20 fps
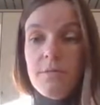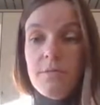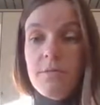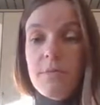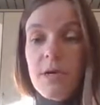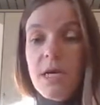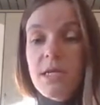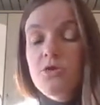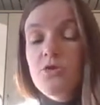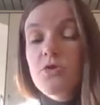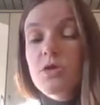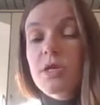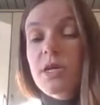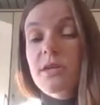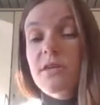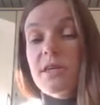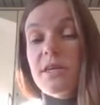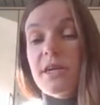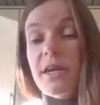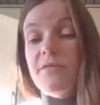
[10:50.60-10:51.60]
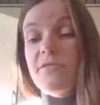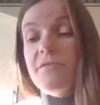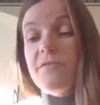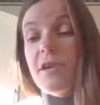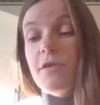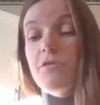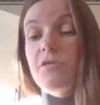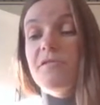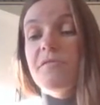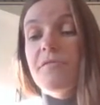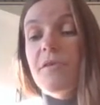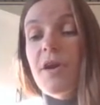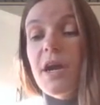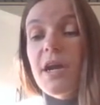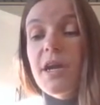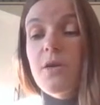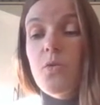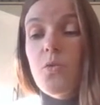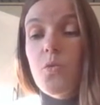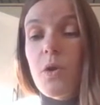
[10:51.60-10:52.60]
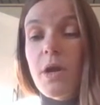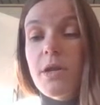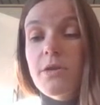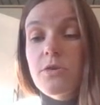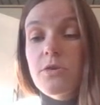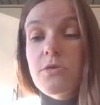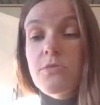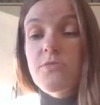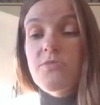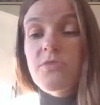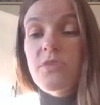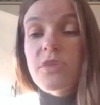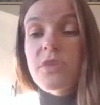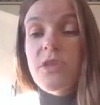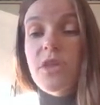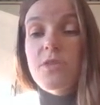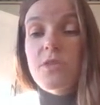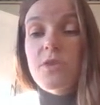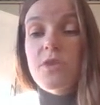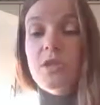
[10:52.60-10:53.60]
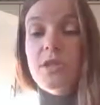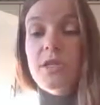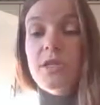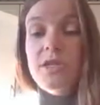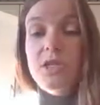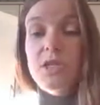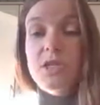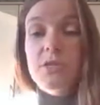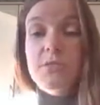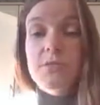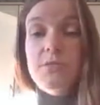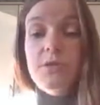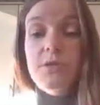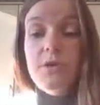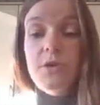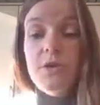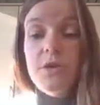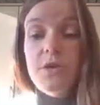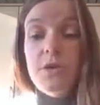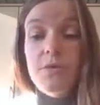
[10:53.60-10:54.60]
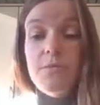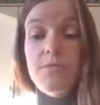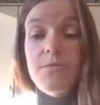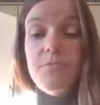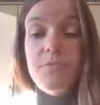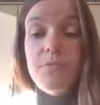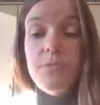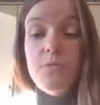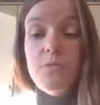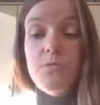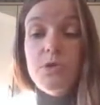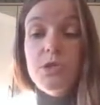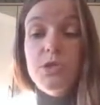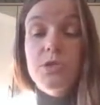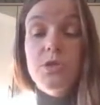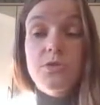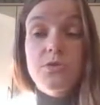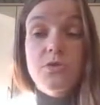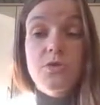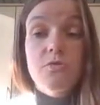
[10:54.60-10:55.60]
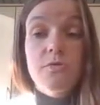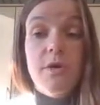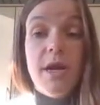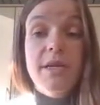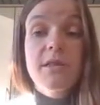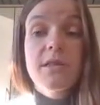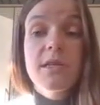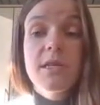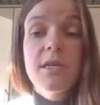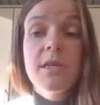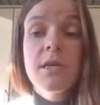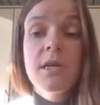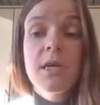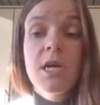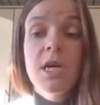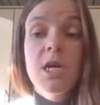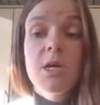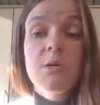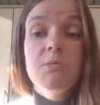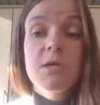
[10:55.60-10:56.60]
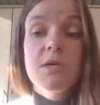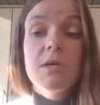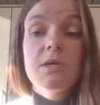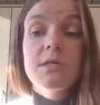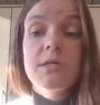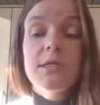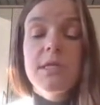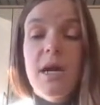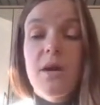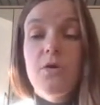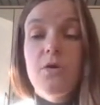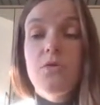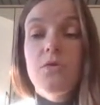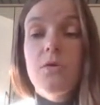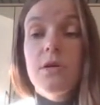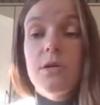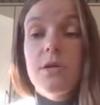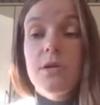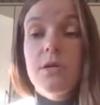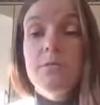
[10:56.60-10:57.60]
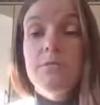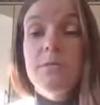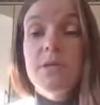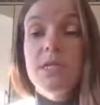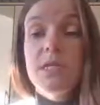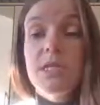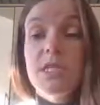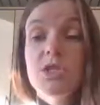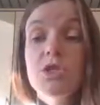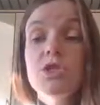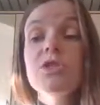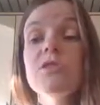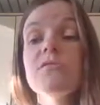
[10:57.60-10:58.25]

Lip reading: And you can again verify whether the calculation was done correctly, because now in each of